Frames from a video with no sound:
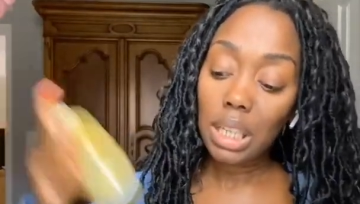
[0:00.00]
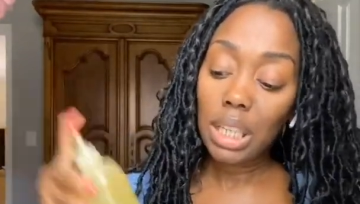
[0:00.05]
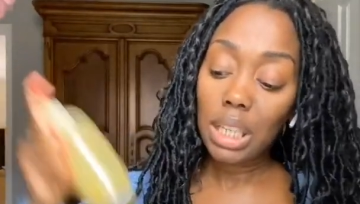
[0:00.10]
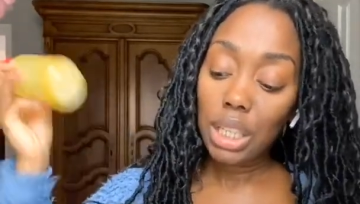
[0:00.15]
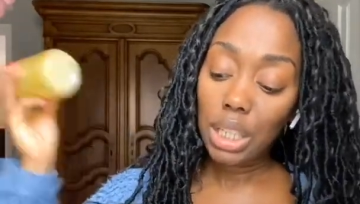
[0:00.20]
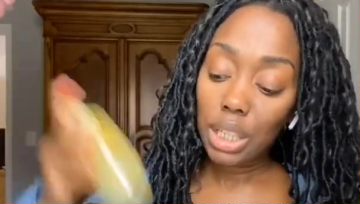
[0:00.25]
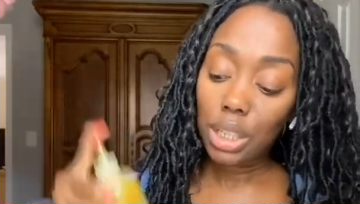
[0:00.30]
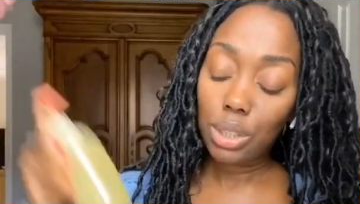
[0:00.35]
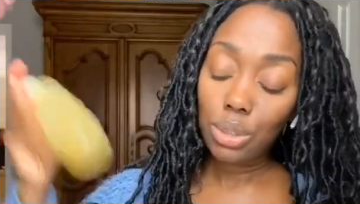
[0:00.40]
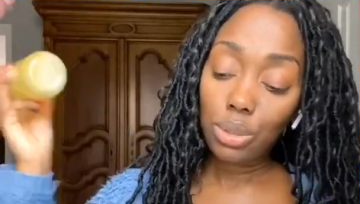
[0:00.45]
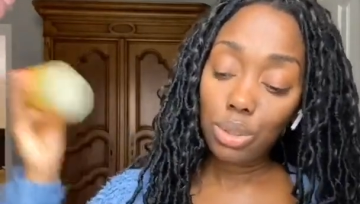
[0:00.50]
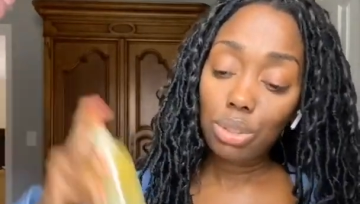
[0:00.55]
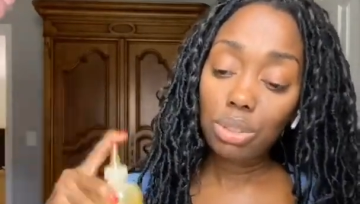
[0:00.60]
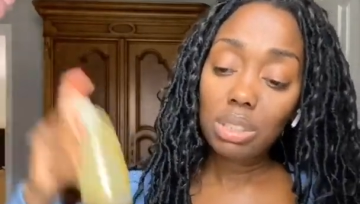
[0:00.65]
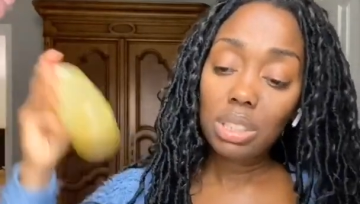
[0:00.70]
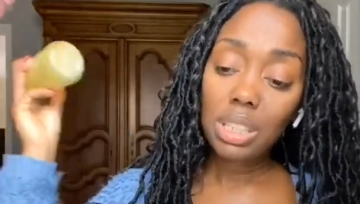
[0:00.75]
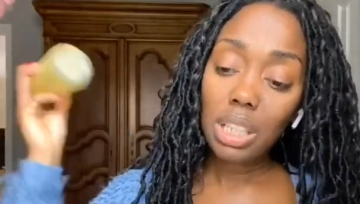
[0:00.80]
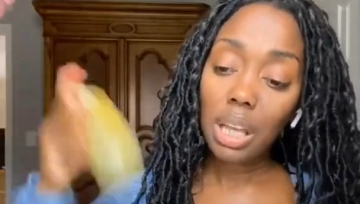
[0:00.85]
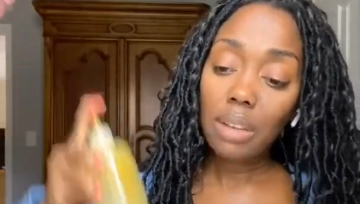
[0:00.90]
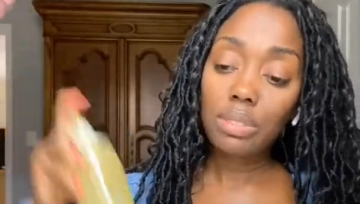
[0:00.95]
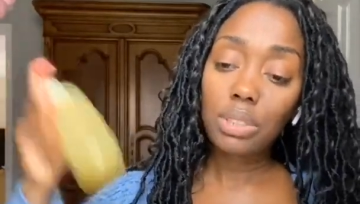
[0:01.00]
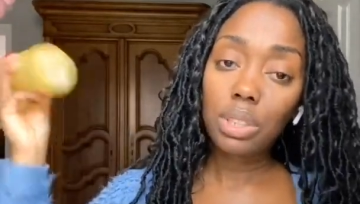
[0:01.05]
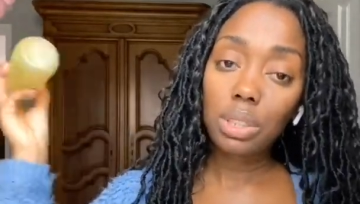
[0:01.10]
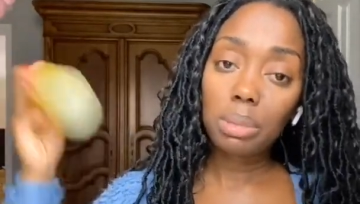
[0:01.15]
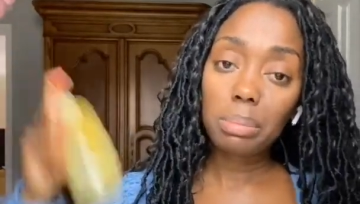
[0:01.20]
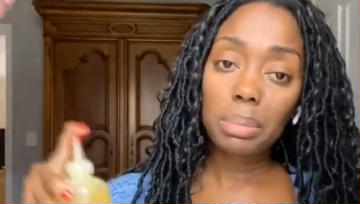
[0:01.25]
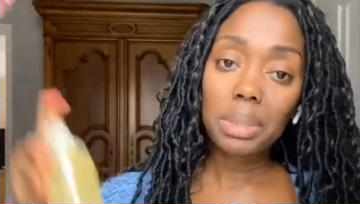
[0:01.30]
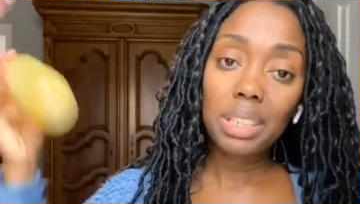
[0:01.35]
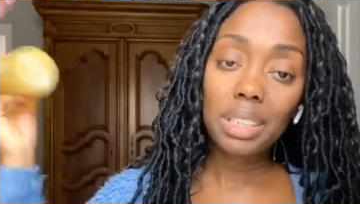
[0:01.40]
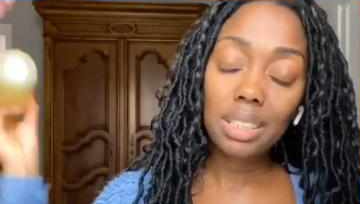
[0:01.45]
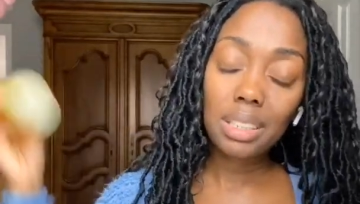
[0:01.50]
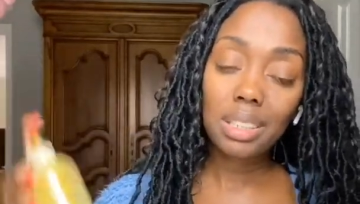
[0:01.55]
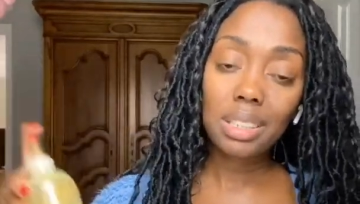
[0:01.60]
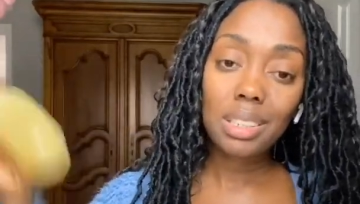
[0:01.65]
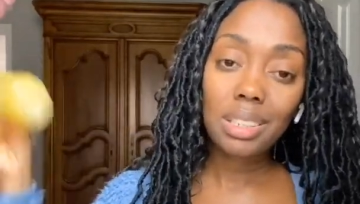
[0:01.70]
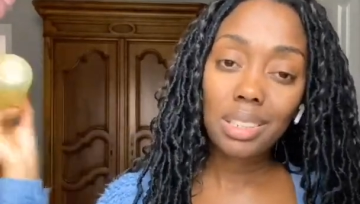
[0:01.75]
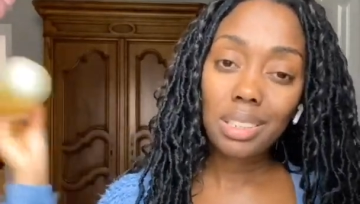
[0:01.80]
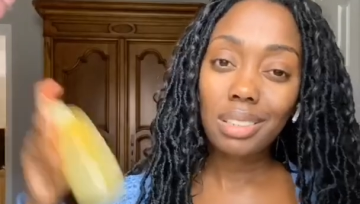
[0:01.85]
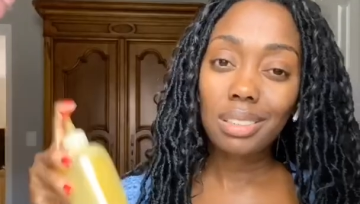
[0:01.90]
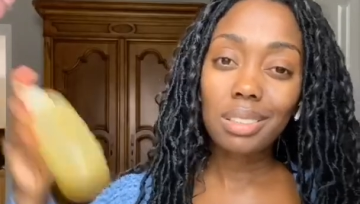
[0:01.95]
And usually after you mix this,
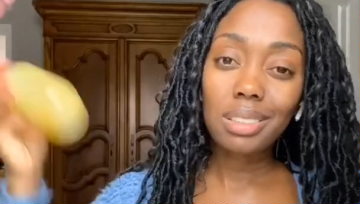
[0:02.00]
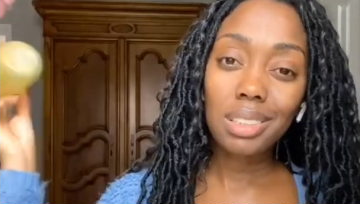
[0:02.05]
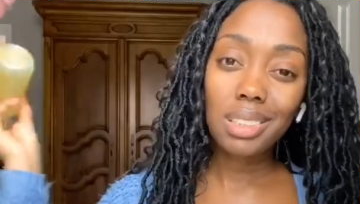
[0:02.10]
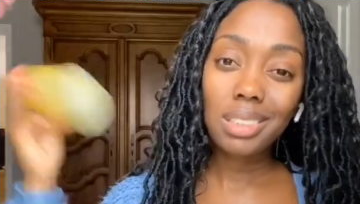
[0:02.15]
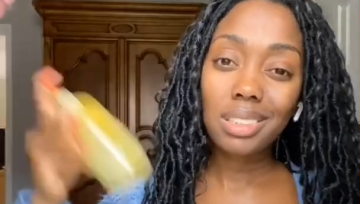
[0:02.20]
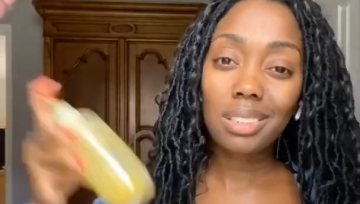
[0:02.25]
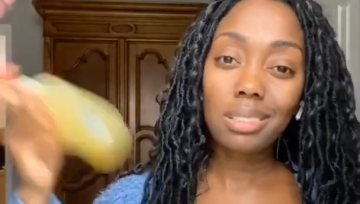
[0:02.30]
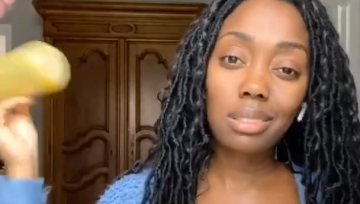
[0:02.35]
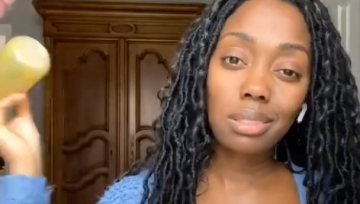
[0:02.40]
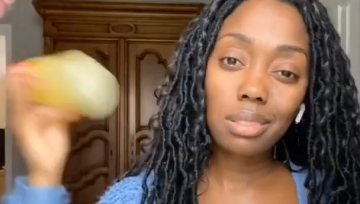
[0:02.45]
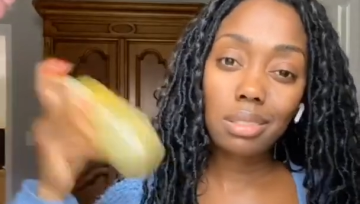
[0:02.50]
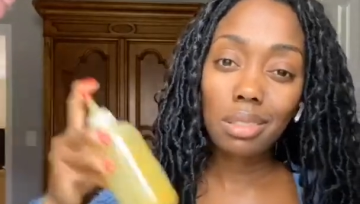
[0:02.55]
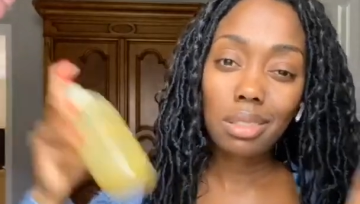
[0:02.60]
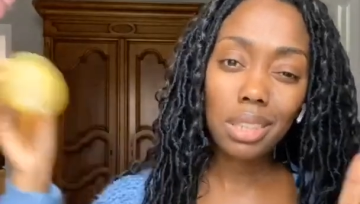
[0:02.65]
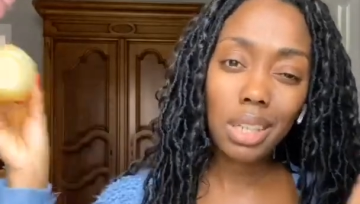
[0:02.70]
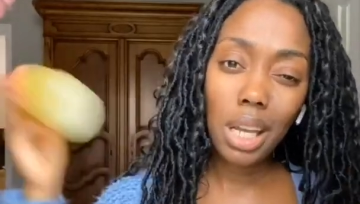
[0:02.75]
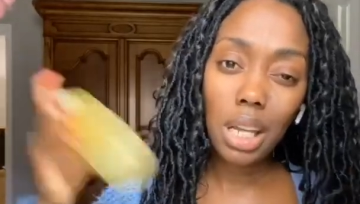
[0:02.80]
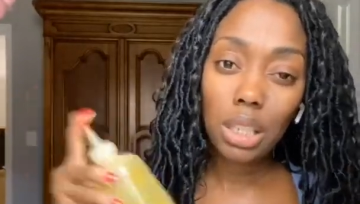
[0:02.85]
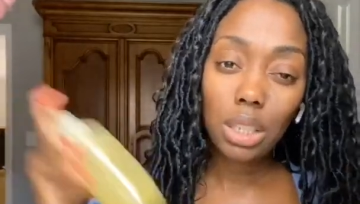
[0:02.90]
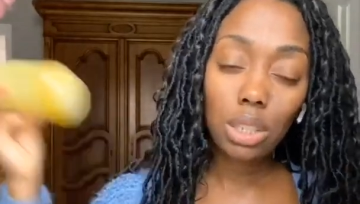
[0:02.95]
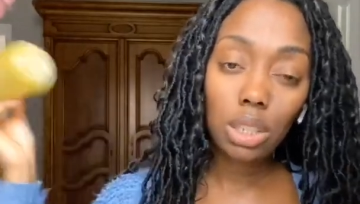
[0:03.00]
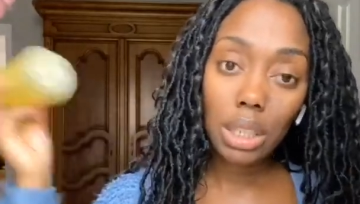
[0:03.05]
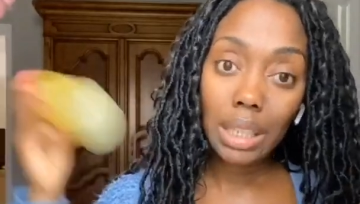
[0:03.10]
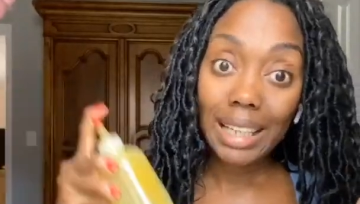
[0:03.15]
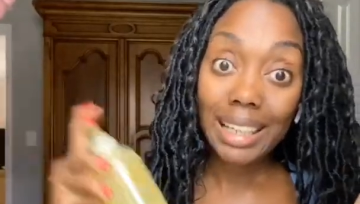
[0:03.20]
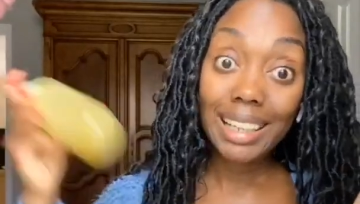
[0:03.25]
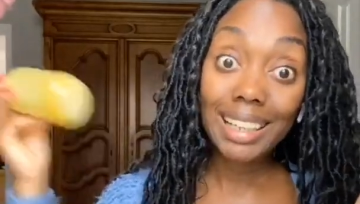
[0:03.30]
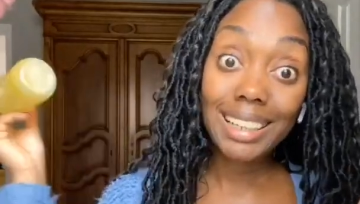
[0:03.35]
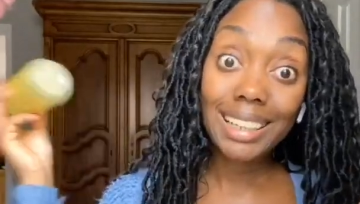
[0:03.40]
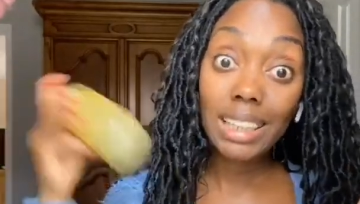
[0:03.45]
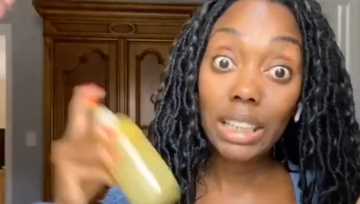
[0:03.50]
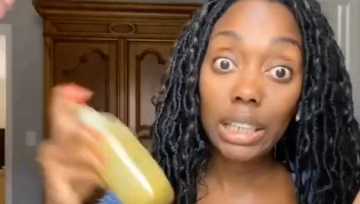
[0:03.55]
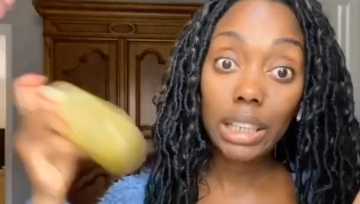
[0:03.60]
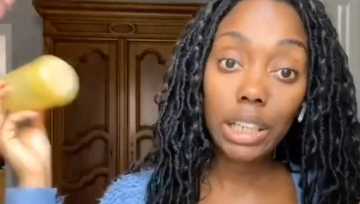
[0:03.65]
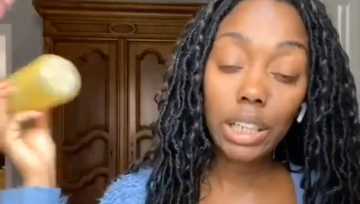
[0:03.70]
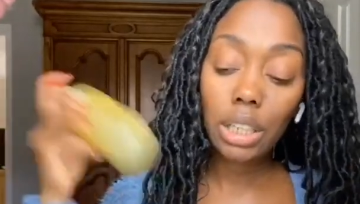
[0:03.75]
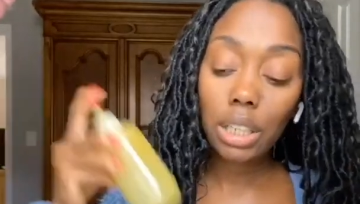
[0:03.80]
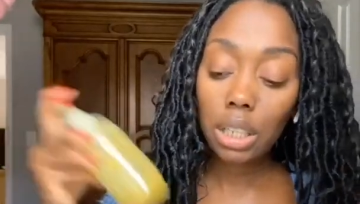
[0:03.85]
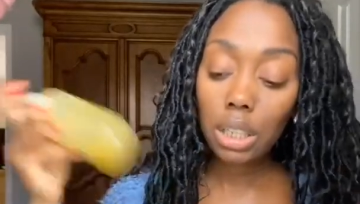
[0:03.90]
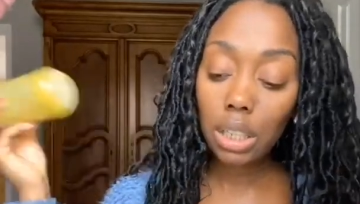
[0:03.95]
it's not like clear,
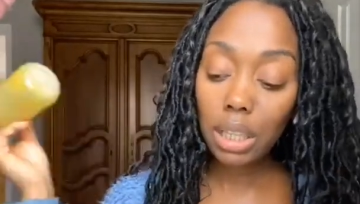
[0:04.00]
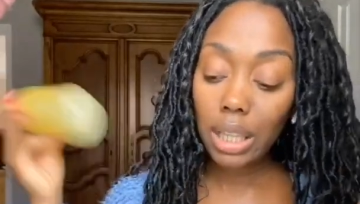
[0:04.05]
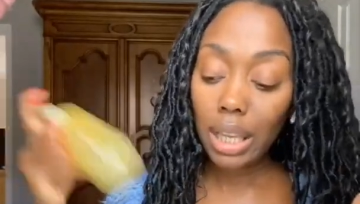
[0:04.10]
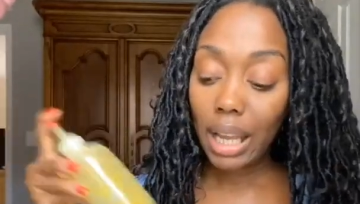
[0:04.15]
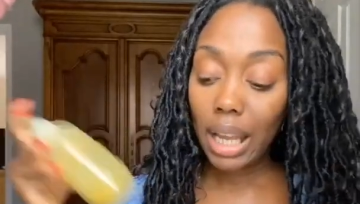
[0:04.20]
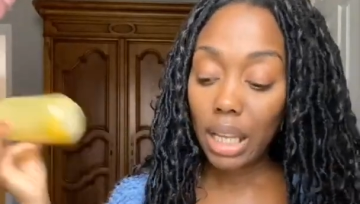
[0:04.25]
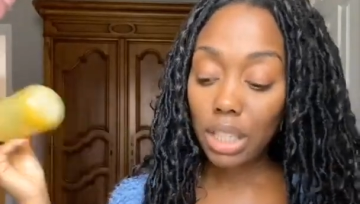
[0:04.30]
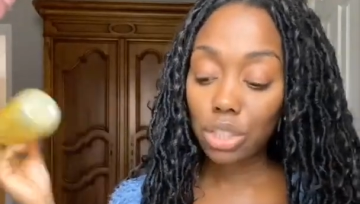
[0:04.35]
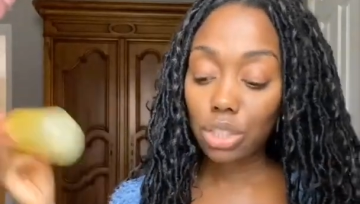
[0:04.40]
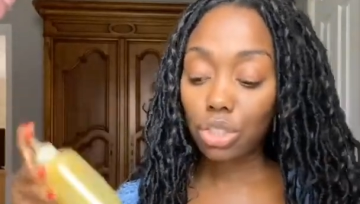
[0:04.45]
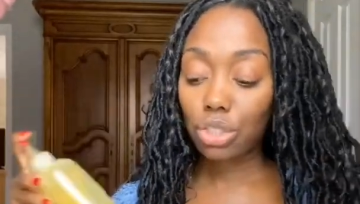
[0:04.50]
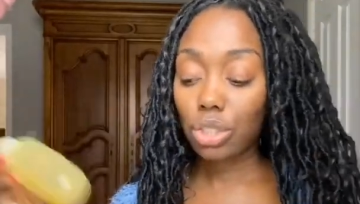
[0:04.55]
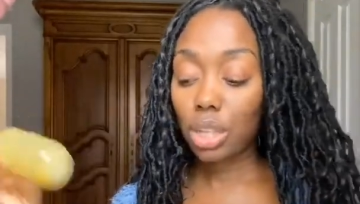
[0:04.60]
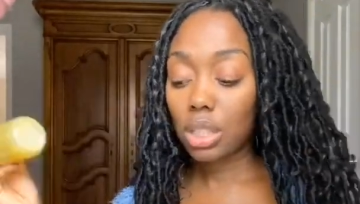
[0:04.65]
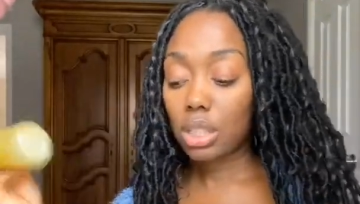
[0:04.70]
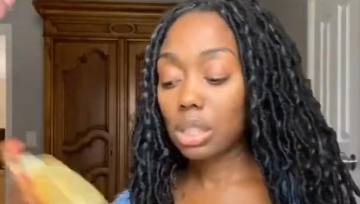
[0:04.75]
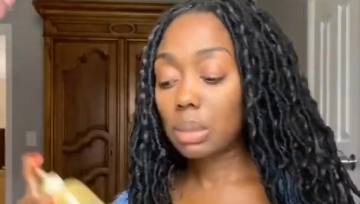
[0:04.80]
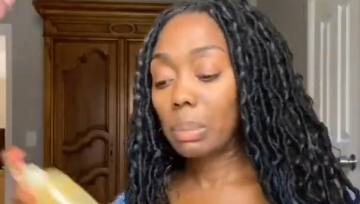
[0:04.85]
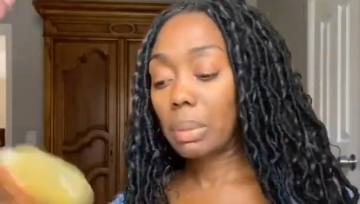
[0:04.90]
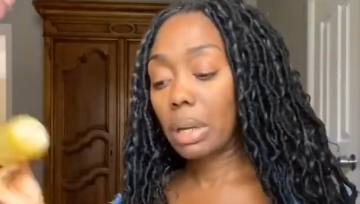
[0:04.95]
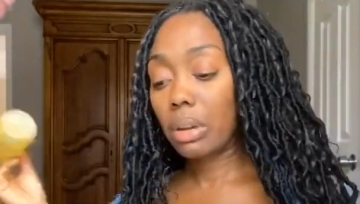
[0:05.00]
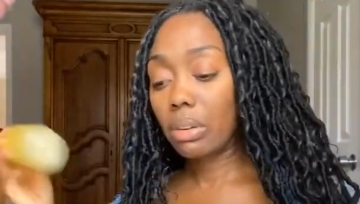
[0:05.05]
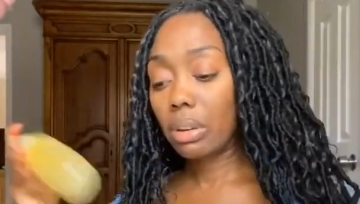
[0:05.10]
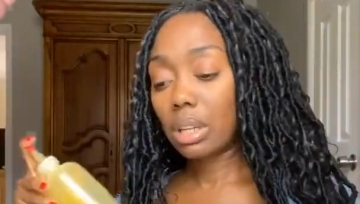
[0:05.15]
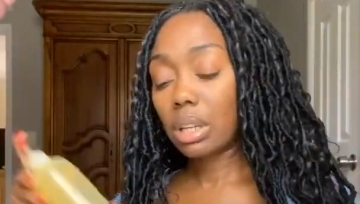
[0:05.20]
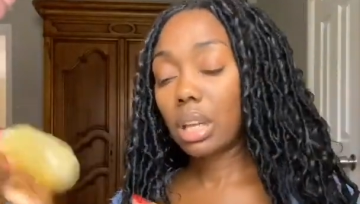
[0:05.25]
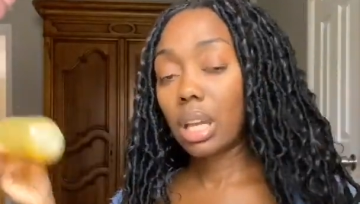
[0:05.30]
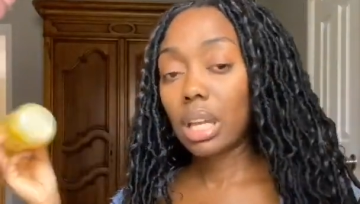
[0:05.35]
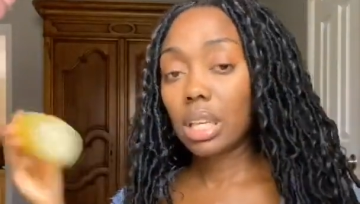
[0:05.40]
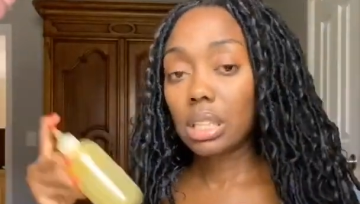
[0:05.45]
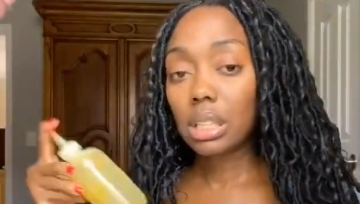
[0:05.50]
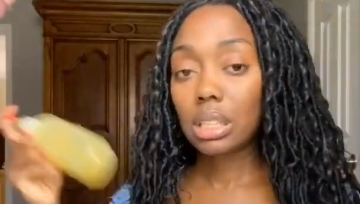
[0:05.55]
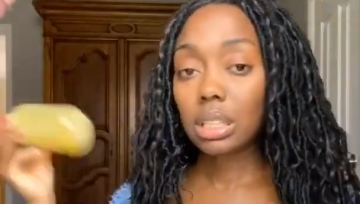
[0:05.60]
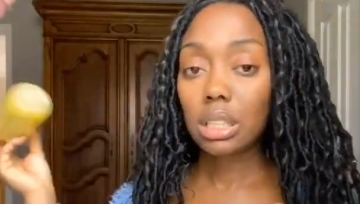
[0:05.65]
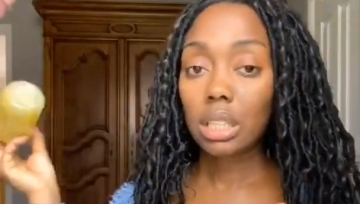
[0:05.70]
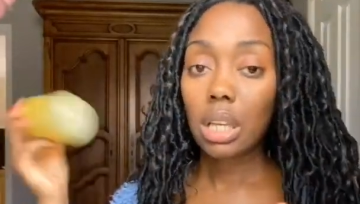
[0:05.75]
like as transparent as